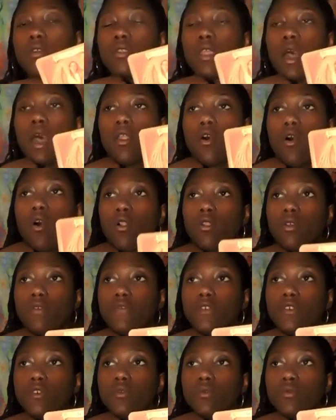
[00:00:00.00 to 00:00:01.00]
not all
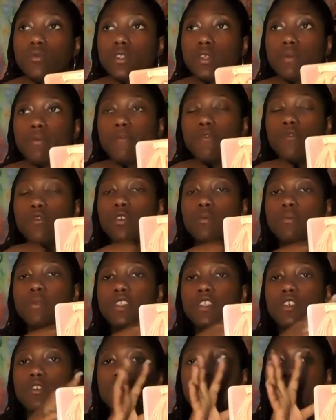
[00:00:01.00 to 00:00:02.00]
of you, some of you could be
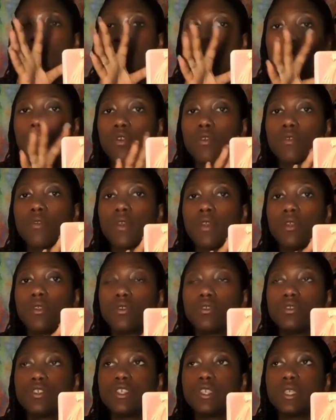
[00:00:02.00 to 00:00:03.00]
dealing with an earth
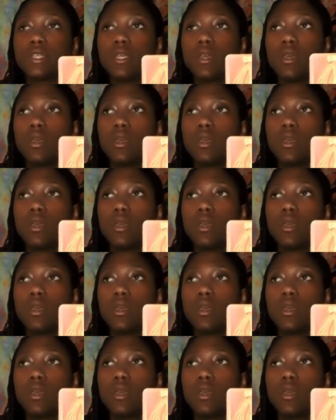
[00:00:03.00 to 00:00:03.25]
energy